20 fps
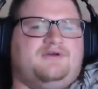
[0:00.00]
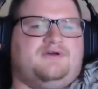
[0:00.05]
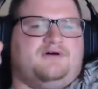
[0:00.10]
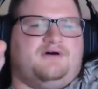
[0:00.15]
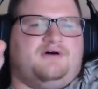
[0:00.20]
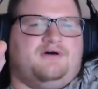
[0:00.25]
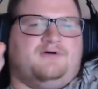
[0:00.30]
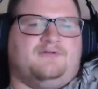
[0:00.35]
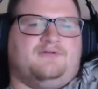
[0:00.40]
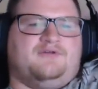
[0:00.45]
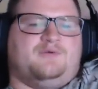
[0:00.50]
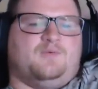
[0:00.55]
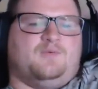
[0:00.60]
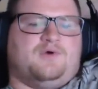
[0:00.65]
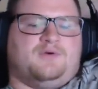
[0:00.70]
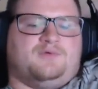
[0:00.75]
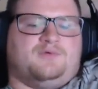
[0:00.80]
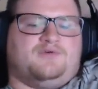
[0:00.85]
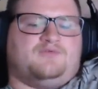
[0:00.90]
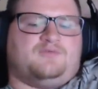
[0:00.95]
only
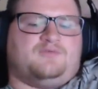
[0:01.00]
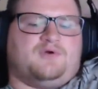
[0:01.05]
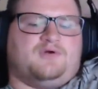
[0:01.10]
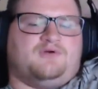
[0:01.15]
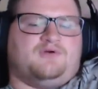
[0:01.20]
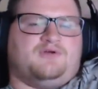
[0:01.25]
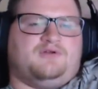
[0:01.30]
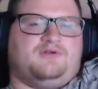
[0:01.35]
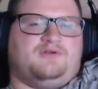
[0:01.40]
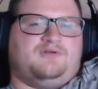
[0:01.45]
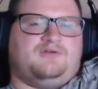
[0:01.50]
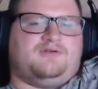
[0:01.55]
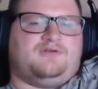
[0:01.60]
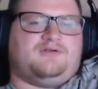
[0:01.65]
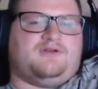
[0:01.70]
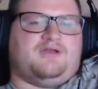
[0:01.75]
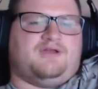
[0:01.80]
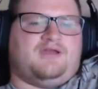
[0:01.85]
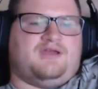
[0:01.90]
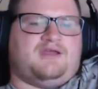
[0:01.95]
1 was broken,
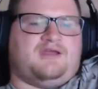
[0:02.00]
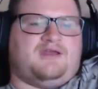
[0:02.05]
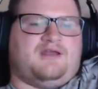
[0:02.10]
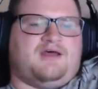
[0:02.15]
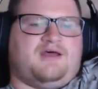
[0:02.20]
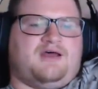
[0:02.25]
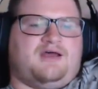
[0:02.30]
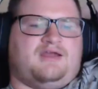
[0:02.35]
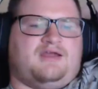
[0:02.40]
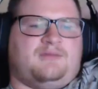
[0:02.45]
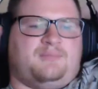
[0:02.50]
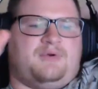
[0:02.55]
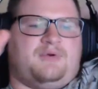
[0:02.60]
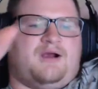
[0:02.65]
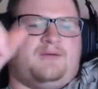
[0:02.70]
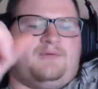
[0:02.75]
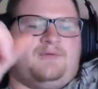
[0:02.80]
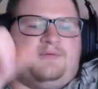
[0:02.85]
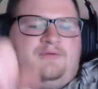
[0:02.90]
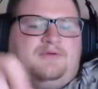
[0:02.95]
and it
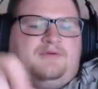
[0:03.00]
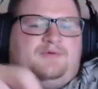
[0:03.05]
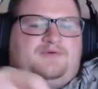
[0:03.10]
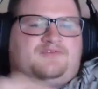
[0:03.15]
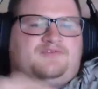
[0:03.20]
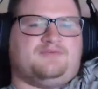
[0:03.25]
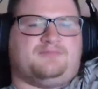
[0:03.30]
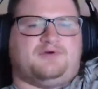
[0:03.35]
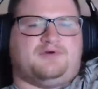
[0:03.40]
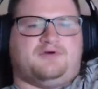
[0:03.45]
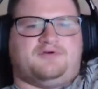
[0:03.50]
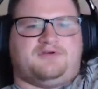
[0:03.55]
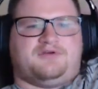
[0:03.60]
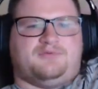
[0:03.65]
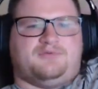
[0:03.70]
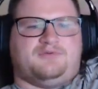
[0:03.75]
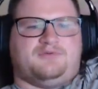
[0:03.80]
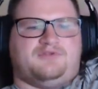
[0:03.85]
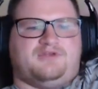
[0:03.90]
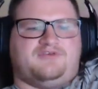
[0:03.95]
probably wasn't broken
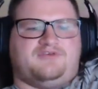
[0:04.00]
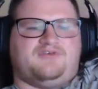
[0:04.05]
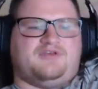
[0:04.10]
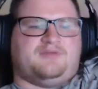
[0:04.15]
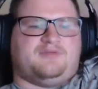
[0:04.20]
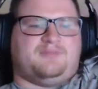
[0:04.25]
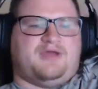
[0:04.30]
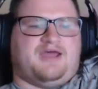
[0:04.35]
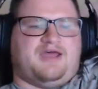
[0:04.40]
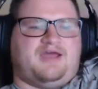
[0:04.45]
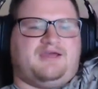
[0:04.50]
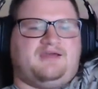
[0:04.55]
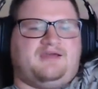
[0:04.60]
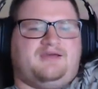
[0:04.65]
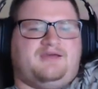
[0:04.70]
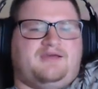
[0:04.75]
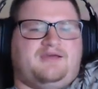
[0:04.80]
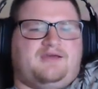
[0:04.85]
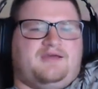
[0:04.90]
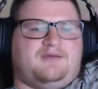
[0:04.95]
when they sent it back,
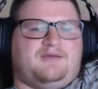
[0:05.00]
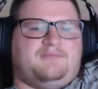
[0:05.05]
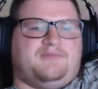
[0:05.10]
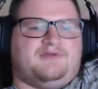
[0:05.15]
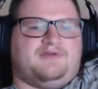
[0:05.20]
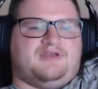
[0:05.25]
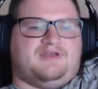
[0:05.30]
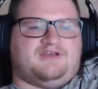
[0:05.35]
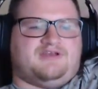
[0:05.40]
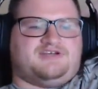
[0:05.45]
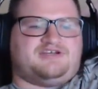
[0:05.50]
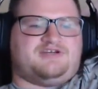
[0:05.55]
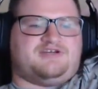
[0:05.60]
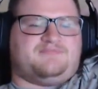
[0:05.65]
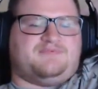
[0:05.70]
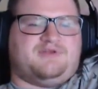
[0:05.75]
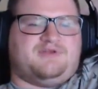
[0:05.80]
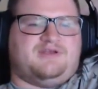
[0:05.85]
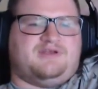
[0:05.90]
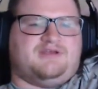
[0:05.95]
but they
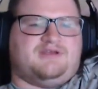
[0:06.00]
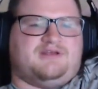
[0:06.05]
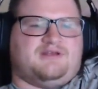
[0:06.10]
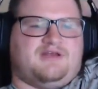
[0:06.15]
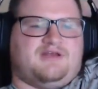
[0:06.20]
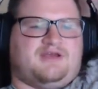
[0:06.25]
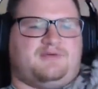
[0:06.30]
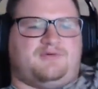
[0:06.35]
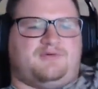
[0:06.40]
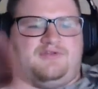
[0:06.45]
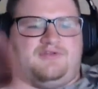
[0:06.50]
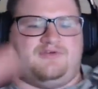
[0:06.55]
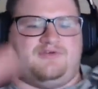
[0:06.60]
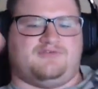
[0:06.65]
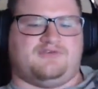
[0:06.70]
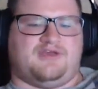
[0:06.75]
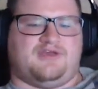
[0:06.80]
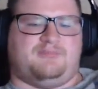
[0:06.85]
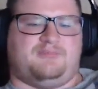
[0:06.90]
shipped it in like one of those like